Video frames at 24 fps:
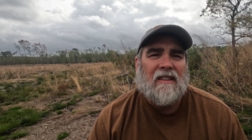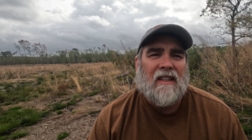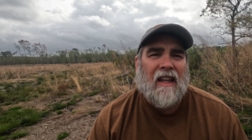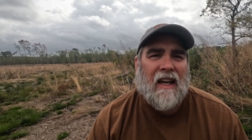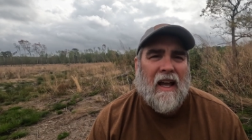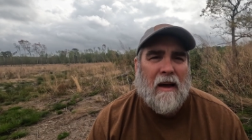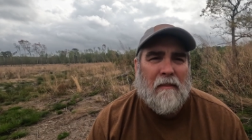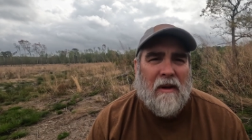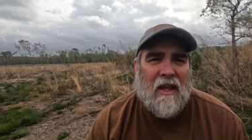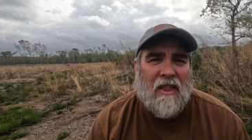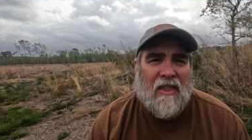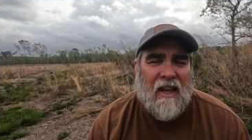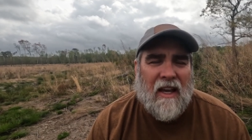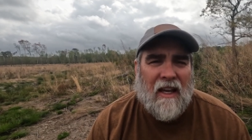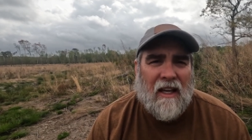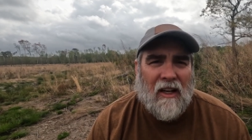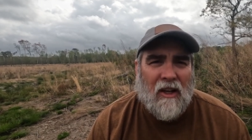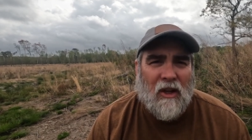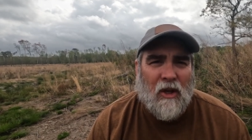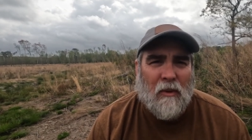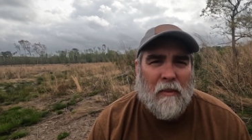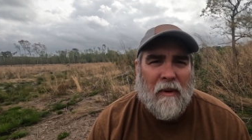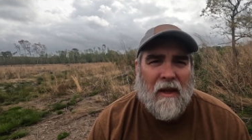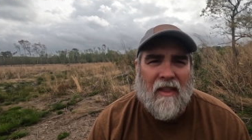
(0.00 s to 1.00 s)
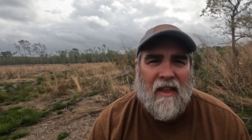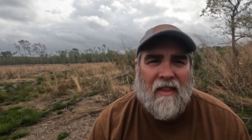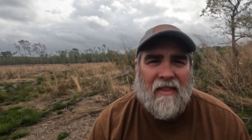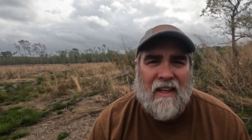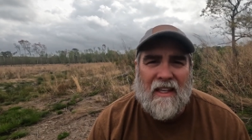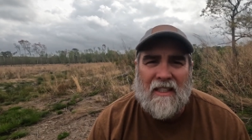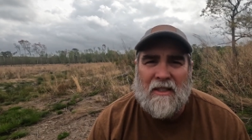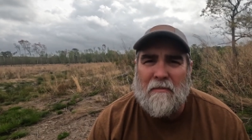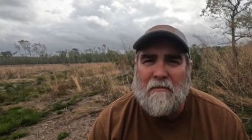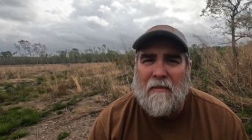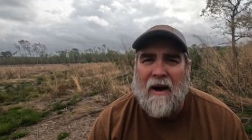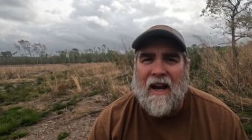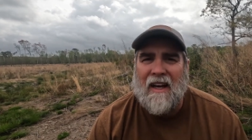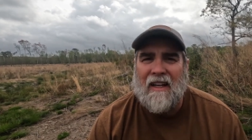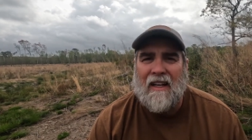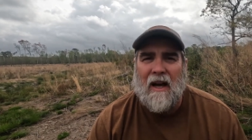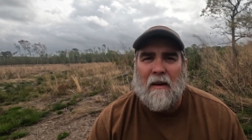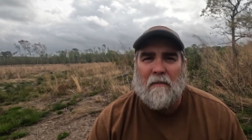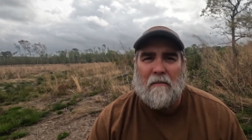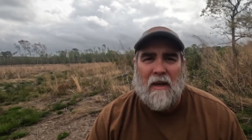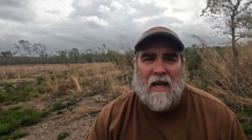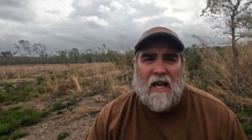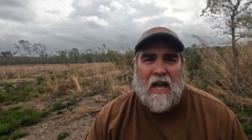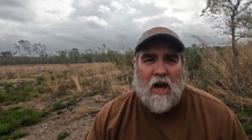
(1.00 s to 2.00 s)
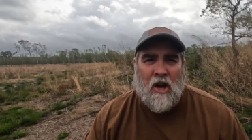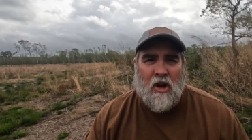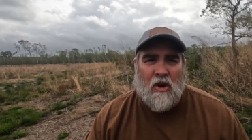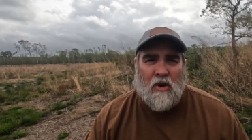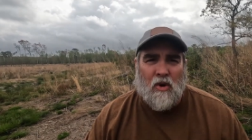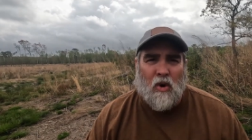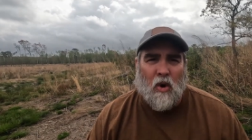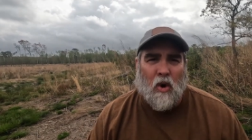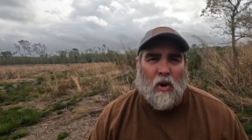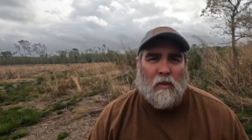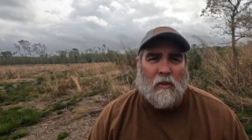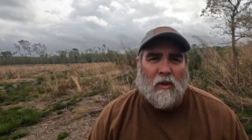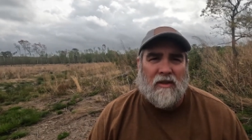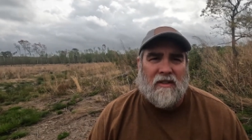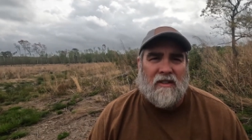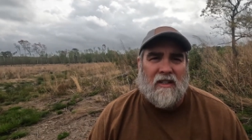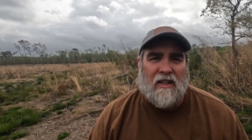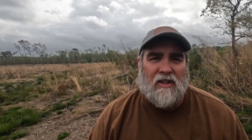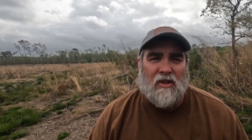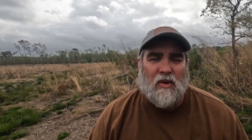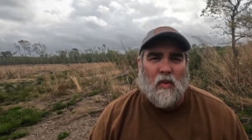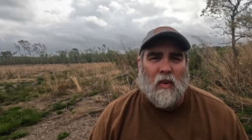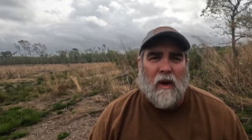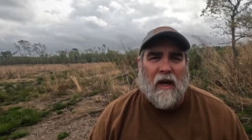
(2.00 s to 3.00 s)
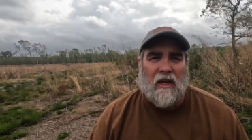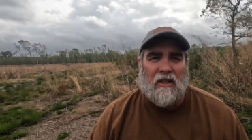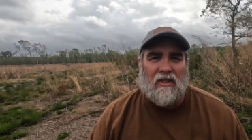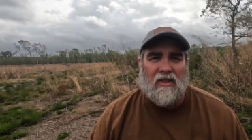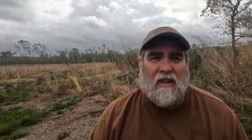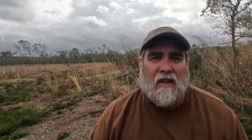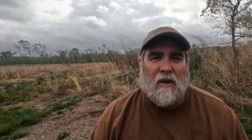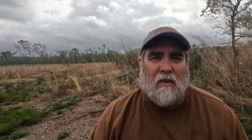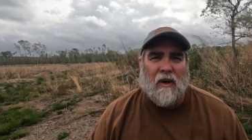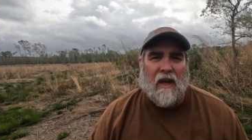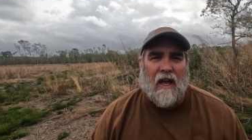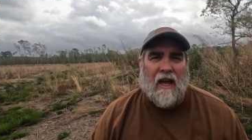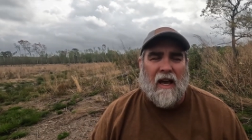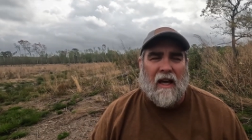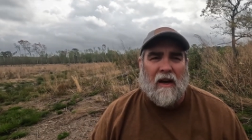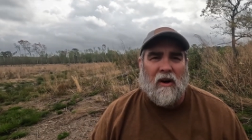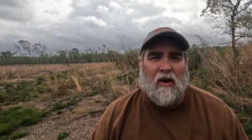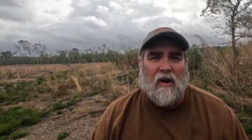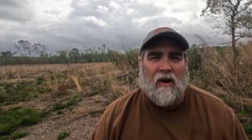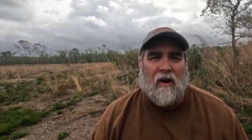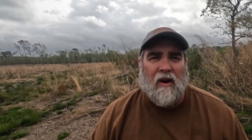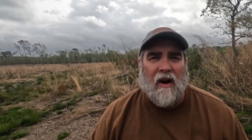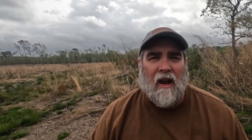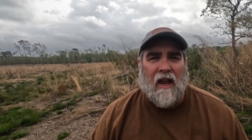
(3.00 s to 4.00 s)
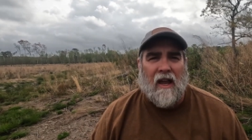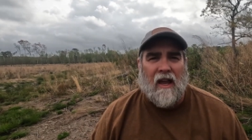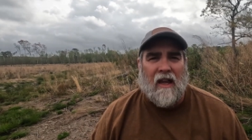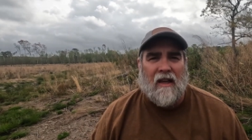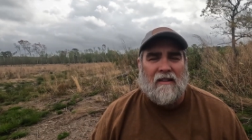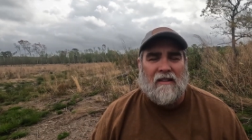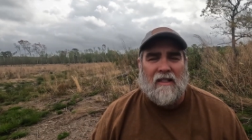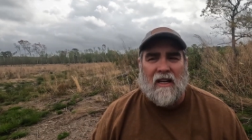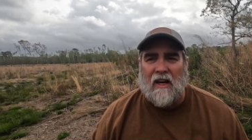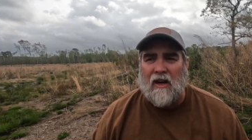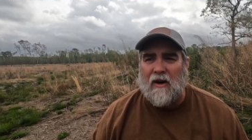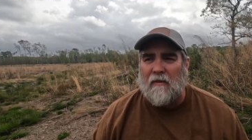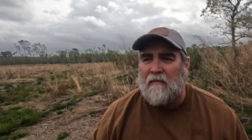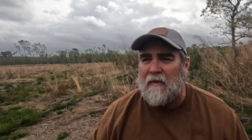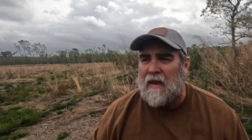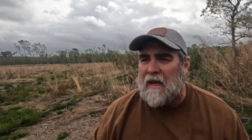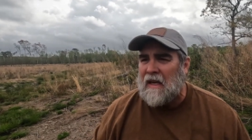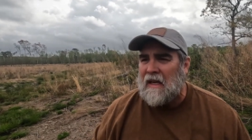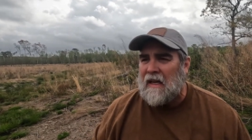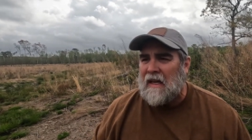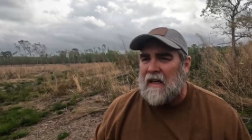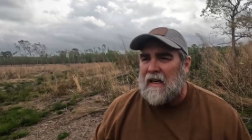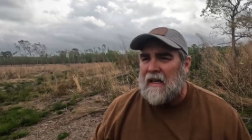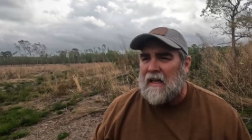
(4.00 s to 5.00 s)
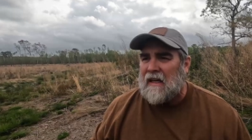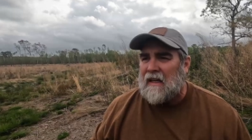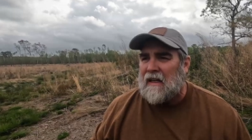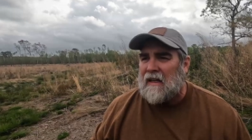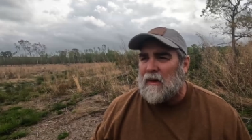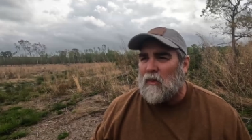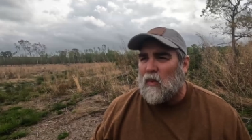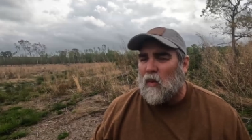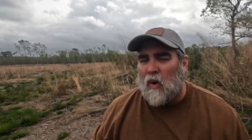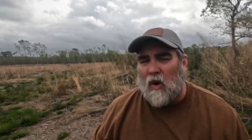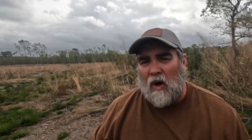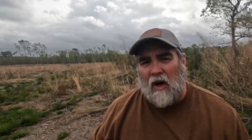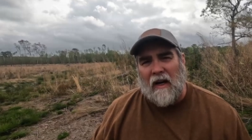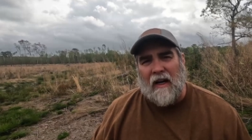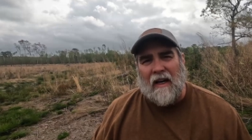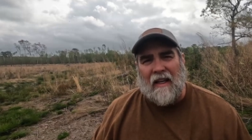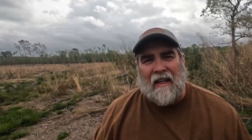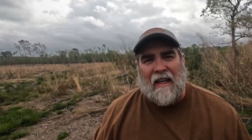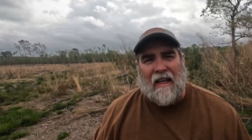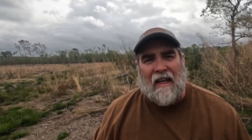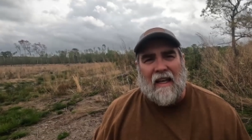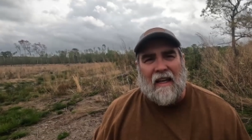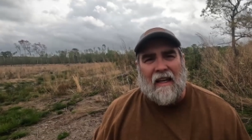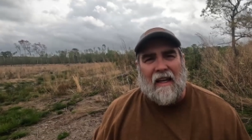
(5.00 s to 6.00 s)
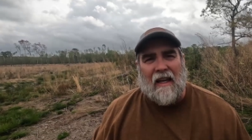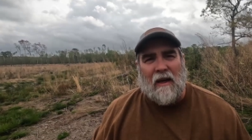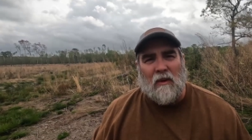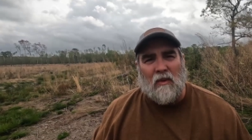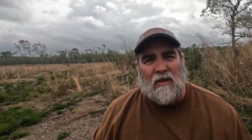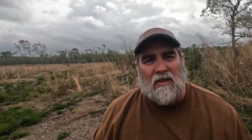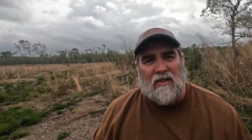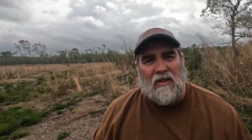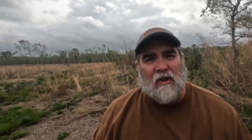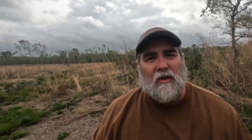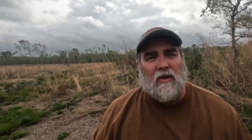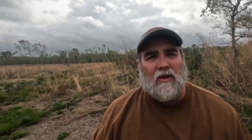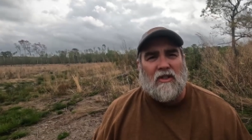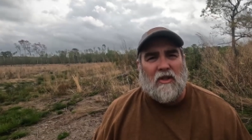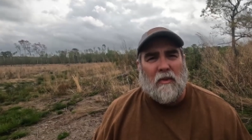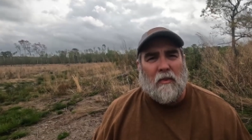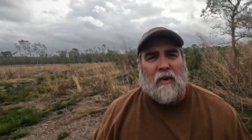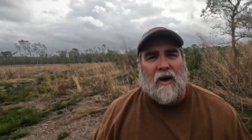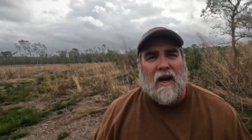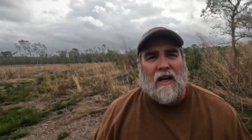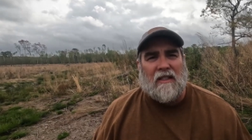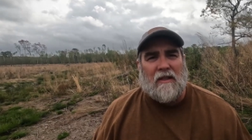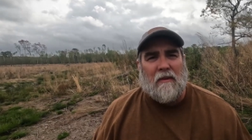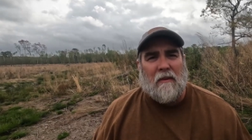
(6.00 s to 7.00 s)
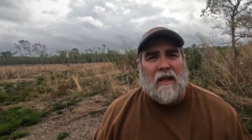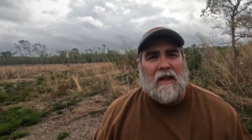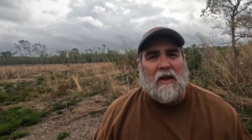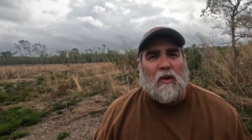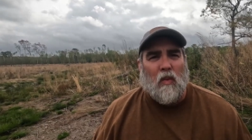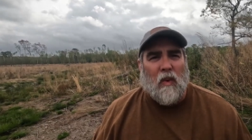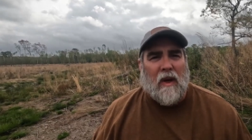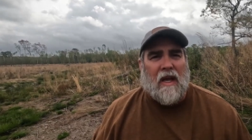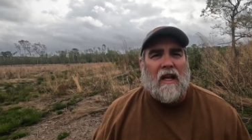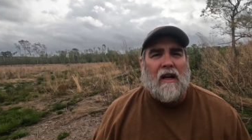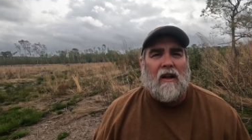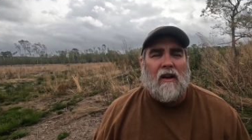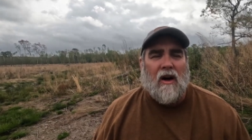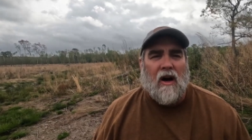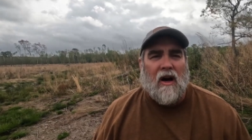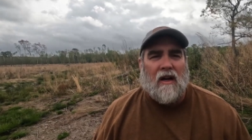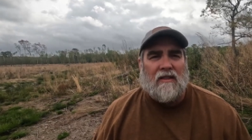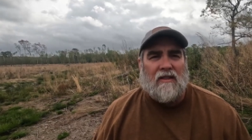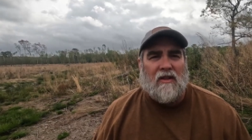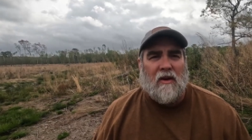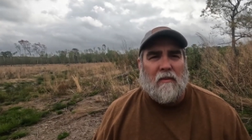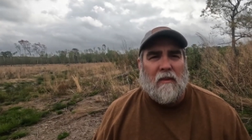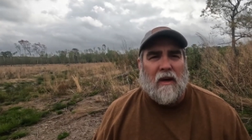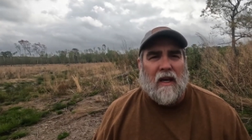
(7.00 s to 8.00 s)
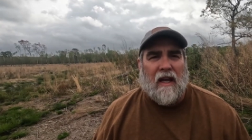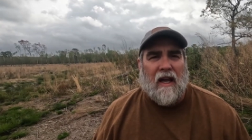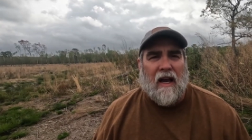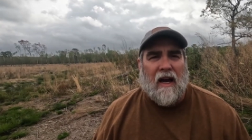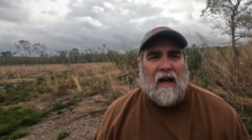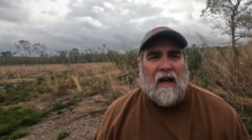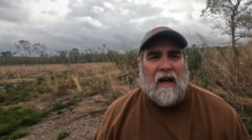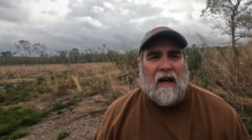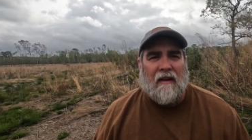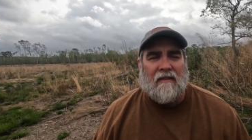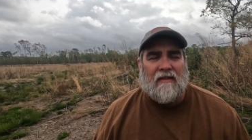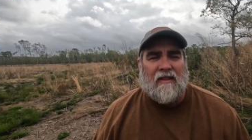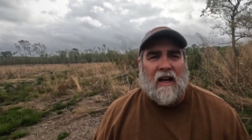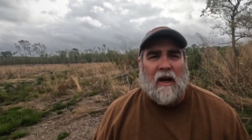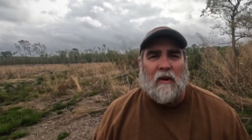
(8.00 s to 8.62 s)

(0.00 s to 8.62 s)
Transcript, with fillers: So that got me thinking a little bit that this might not be a normal situation that we had on our hands here. One, again, it was a little surprising to me that we had lost so many hives.